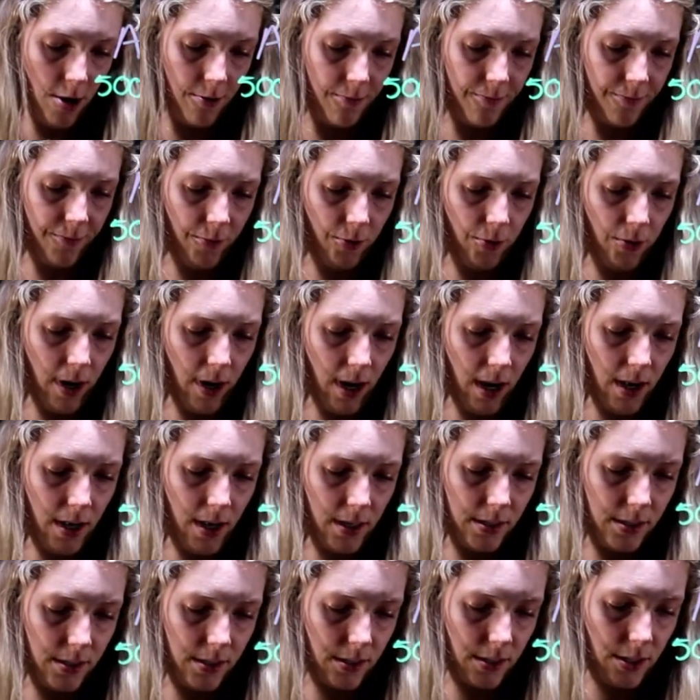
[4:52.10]
for
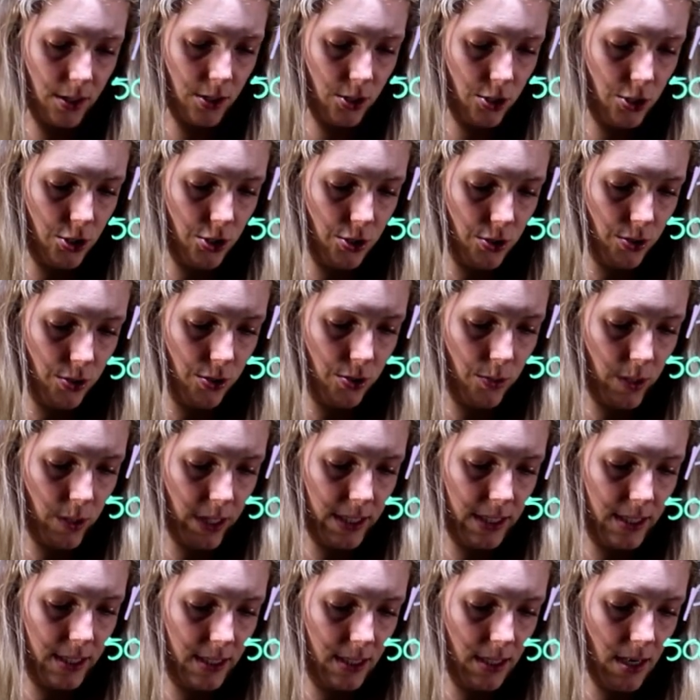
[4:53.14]
us to
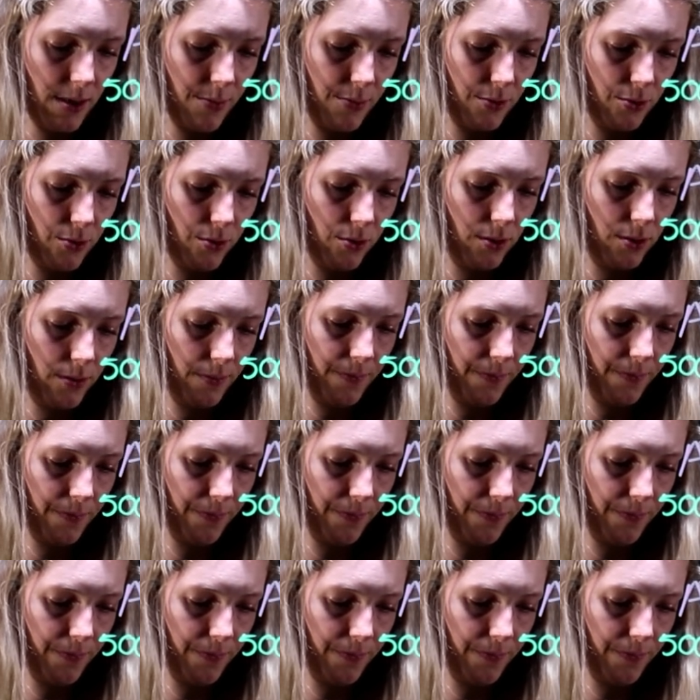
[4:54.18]
double